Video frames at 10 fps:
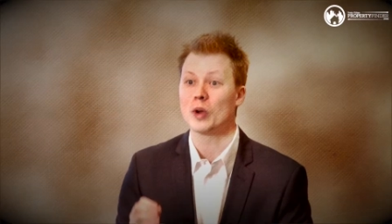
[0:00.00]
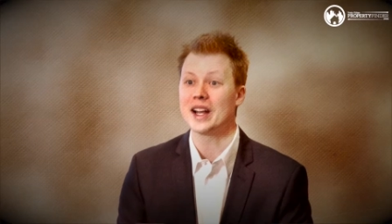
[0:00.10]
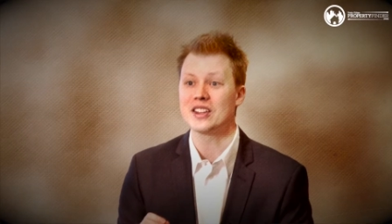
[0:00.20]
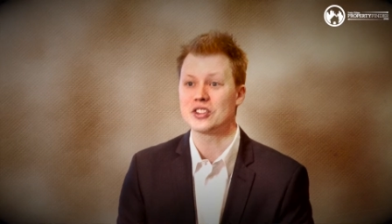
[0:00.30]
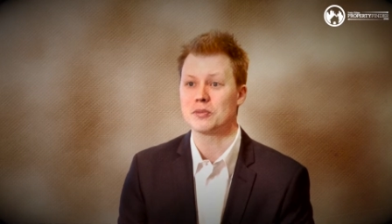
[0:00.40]

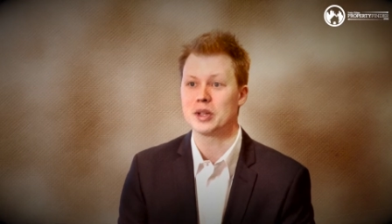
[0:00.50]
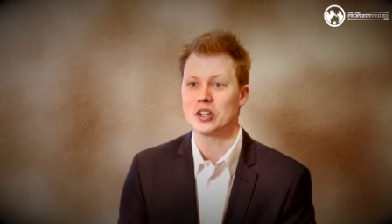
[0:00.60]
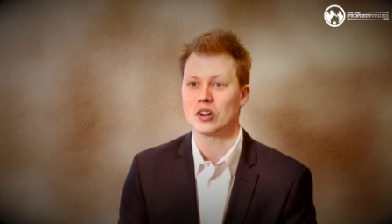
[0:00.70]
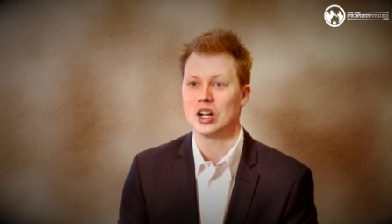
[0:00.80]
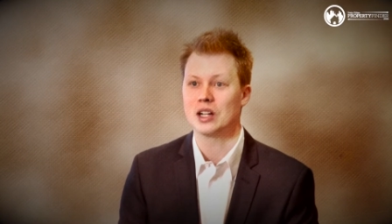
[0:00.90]
Write and
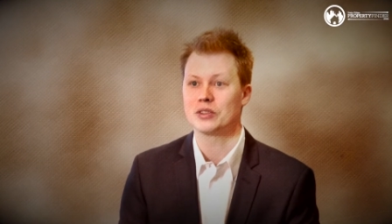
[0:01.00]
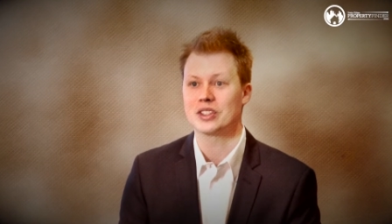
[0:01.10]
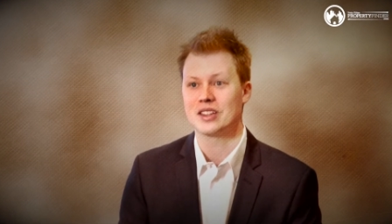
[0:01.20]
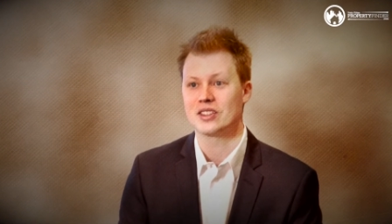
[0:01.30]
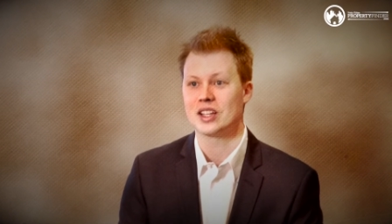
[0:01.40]
submit your
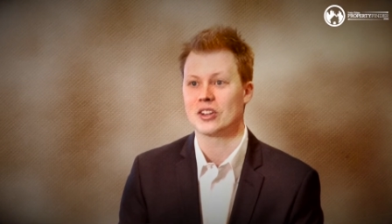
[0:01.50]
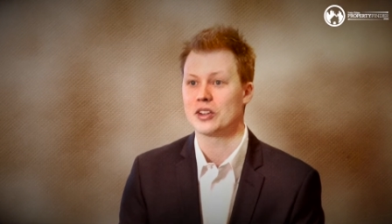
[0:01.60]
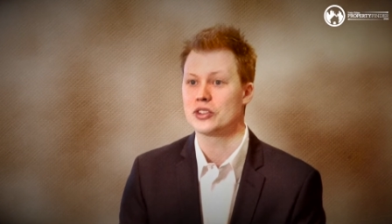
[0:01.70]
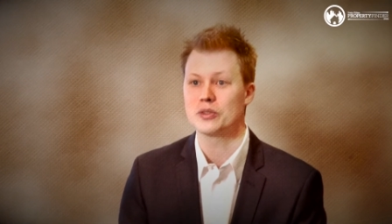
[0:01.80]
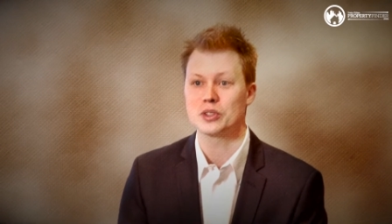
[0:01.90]
offer to the
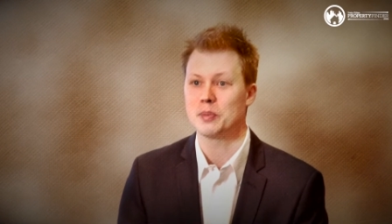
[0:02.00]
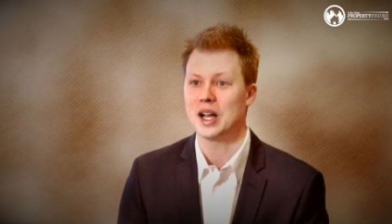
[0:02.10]
seller as soon as